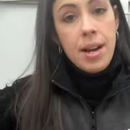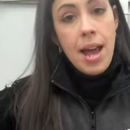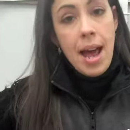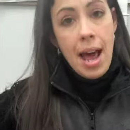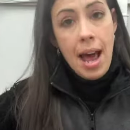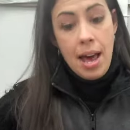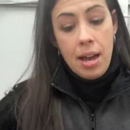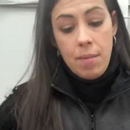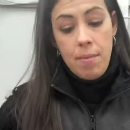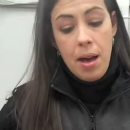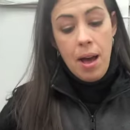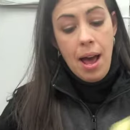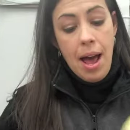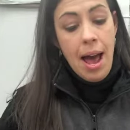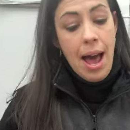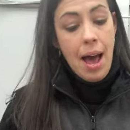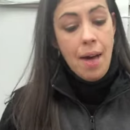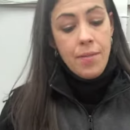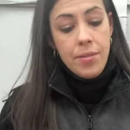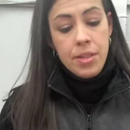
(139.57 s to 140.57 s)
going to add about
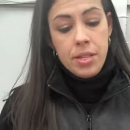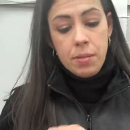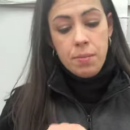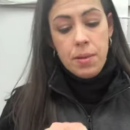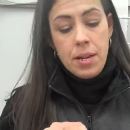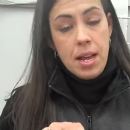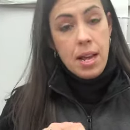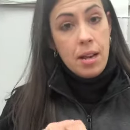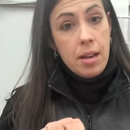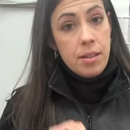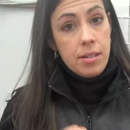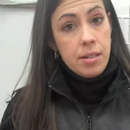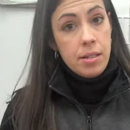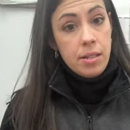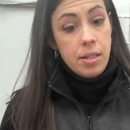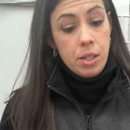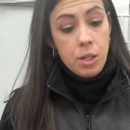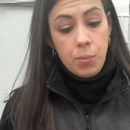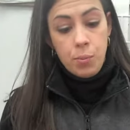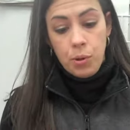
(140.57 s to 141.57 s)
half of this banana
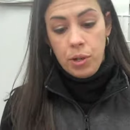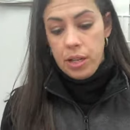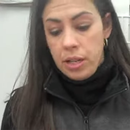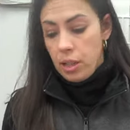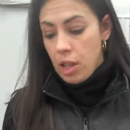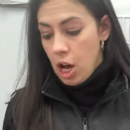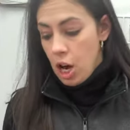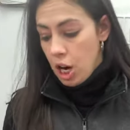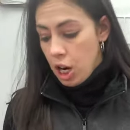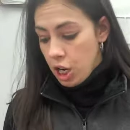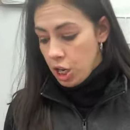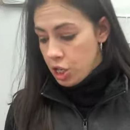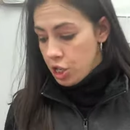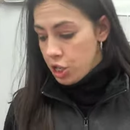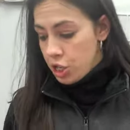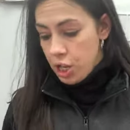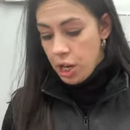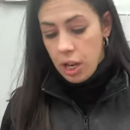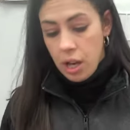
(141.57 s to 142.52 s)
since it's pretty large.